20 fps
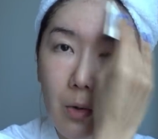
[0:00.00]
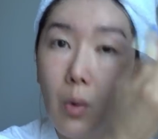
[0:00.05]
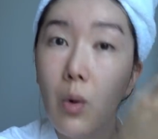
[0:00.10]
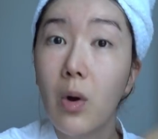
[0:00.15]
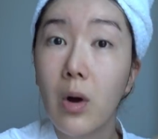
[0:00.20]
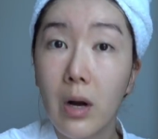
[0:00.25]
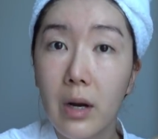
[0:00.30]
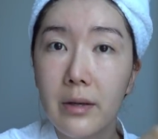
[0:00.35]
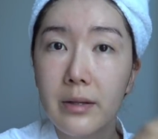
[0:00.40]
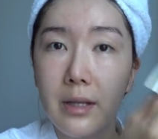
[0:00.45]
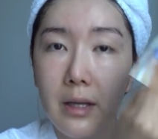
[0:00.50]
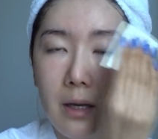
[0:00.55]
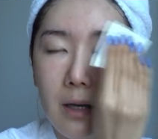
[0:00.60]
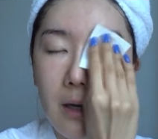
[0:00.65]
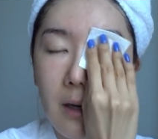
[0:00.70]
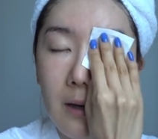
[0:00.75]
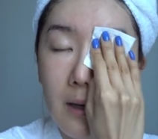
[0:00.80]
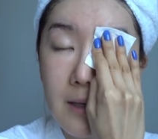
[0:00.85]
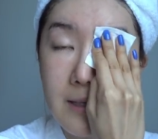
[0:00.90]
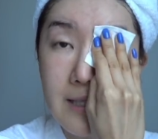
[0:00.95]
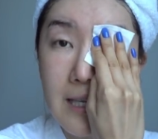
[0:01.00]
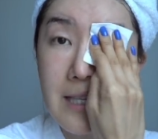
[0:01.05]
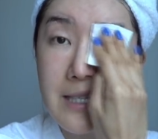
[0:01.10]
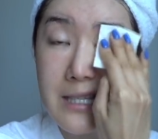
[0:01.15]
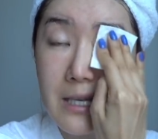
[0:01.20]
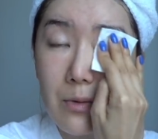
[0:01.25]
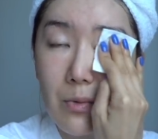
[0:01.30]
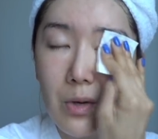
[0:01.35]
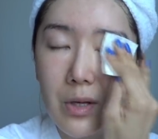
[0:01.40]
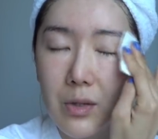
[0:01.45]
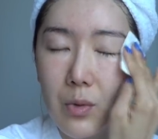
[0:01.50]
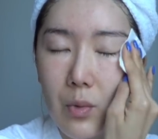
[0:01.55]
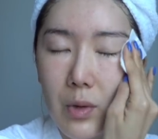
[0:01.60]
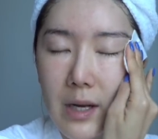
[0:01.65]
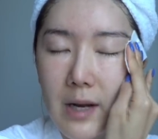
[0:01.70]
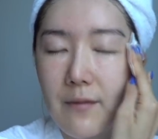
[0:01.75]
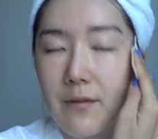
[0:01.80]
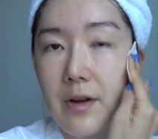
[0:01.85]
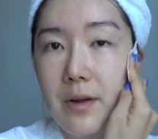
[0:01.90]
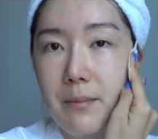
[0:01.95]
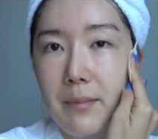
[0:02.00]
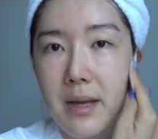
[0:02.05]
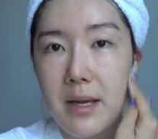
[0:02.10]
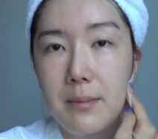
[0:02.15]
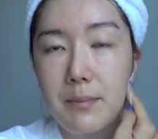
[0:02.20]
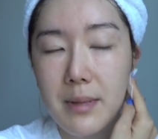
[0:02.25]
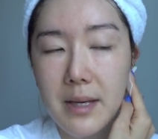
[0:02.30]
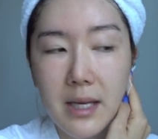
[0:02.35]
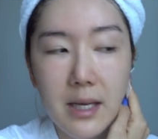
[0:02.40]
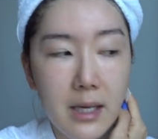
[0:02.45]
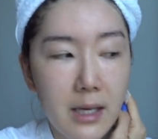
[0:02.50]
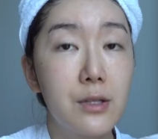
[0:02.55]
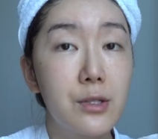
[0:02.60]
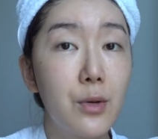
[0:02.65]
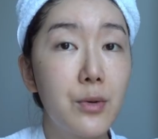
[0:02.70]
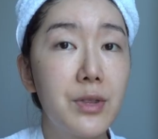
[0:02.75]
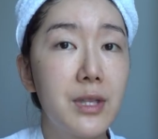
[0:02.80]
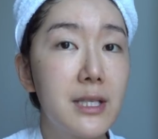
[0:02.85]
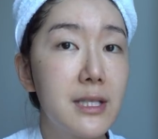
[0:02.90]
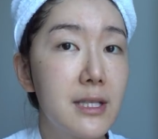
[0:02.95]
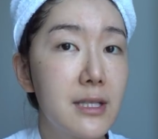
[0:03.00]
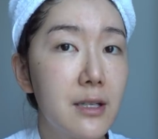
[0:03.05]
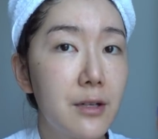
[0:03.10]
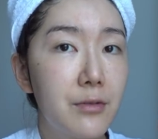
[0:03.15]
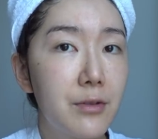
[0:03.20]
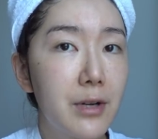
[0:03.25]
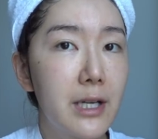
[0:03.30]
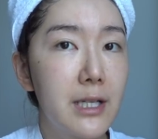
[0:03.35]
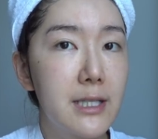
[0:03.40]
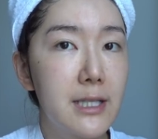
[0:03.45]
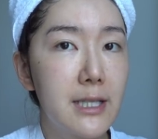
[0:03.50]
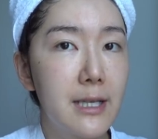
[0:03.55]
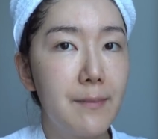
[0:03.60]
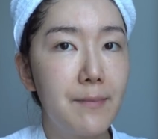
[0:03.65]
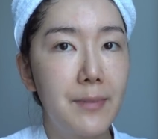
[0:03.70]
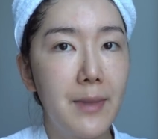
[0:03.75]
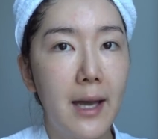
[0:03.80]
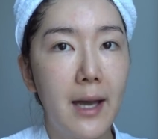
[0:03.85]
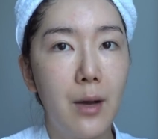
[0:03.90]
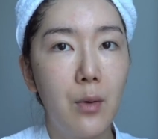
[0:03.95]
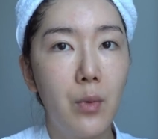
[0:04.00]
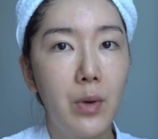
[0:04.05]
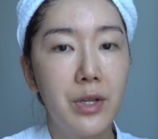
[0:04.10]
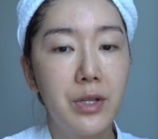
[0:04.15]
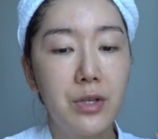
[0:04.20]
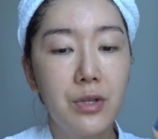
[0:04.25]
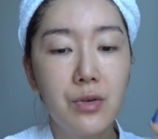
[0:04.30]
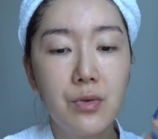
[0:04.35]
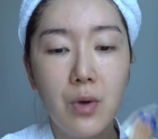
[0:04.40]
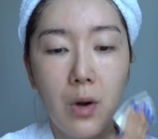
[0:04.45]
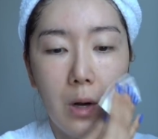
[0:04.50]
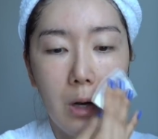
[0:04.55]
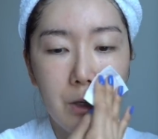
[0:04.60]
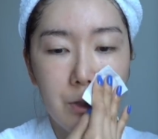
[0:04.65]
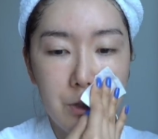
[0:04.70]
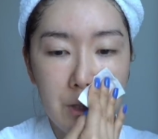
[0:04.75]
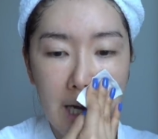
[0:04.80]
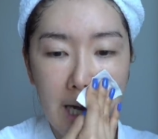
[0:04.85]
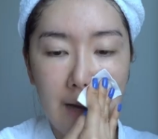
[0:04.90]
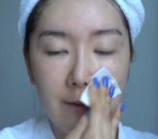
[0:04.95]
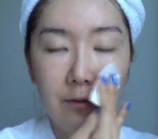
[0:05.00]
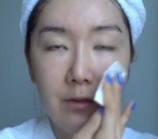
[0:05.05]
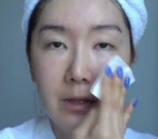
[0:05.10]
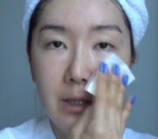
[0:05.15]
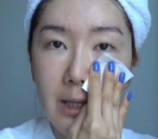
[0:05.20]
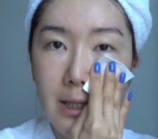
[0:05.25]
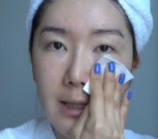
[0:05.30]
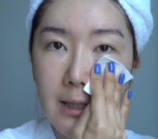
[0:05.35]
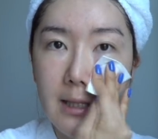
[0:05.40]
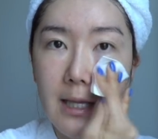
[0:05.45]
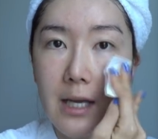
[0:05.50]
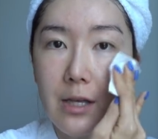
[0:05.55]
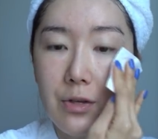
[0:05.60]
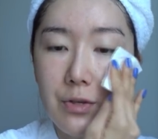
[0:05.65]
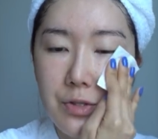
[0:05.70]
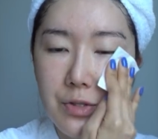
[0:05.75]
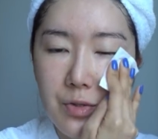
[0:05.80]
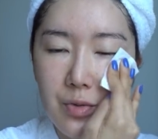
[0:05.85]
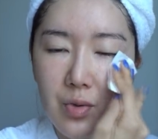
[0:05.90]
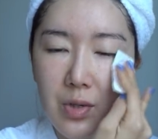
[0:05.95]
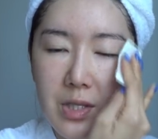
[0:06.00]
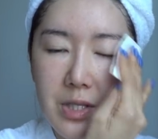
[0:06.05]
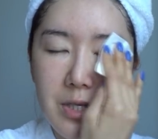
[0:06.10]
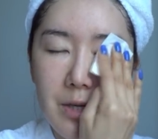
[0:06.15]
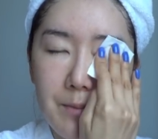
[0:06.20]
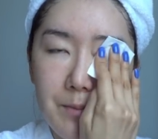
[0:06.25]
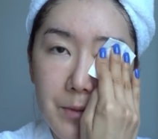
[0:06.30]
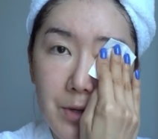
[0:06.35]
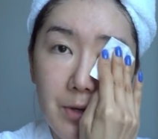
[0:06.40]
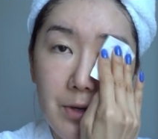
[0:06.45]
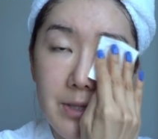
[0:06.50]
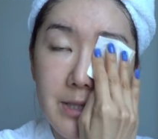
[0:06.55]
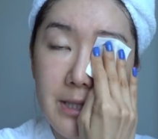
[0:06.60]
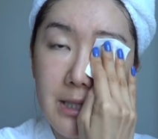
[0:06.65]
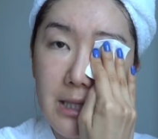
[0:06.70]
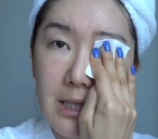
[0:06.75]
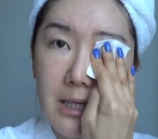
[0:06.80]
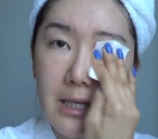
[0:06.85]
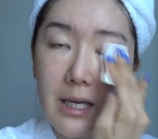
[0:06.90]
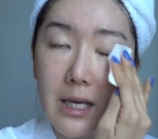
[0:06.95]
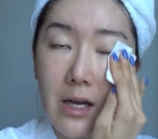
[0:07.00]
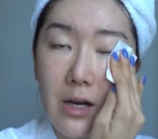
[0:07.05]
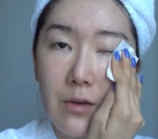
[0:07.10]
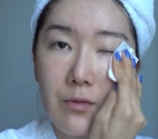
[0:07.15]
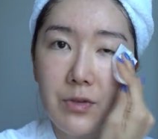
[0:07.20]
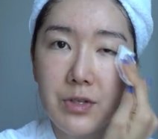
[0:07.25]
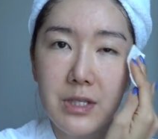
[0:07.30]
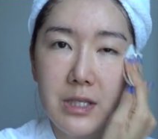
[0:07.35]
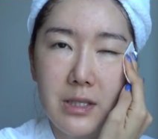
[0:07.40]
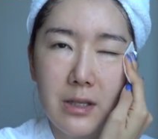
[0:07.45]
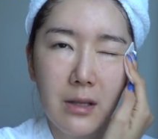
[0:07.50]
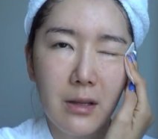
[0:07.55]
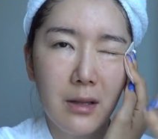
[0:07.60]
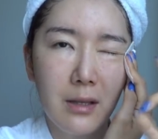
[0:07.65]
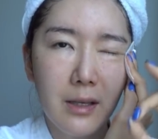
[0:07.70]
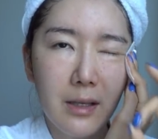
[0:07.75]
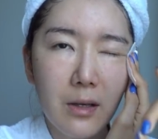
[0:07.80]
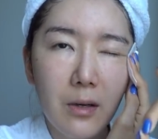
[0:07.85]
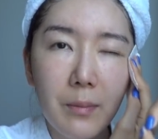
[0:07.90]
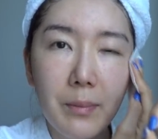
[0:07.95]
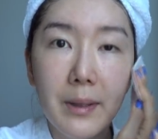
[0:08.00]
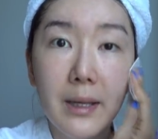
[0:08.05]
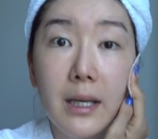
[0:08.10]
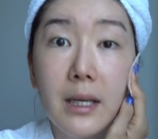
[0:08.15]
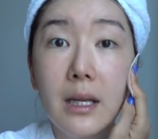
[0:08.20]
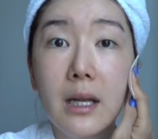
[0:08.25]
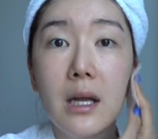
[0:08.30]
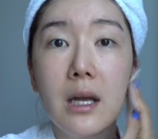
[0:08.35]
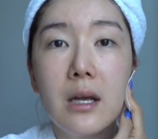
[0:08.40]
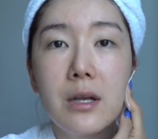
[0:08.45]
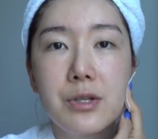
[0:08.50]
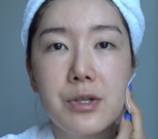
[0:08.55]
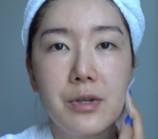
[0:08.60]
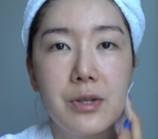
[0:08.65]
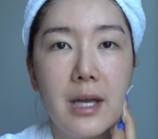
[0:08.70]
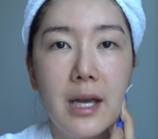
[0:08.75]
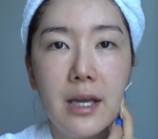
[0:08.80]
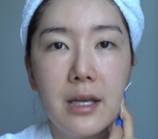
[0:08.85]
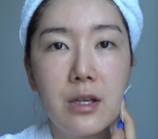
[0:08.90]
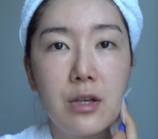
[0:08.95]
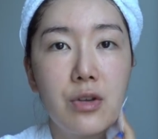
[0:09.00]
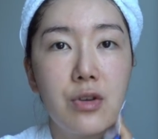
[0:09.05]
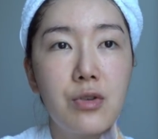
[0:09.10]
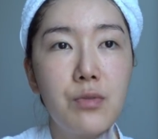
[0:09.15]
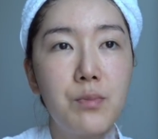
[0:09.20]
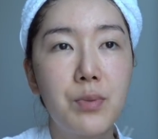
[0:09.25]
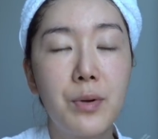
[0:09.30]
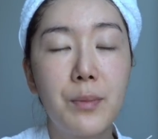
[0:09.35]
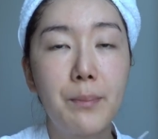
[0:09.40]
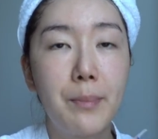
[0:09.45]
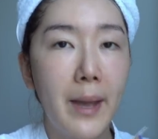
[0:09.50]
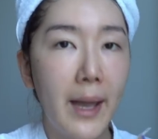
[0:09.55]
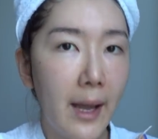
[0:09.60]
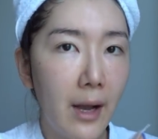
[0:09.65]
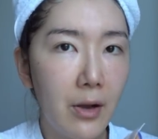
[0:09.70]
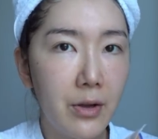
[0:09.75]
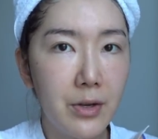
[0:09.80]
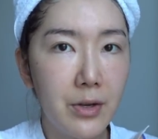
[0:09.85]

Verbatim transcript: or the scented one, whatever it may be. So this is a great tip that when you are traveling, that you switch up your skincare routine a little bit so that you prepare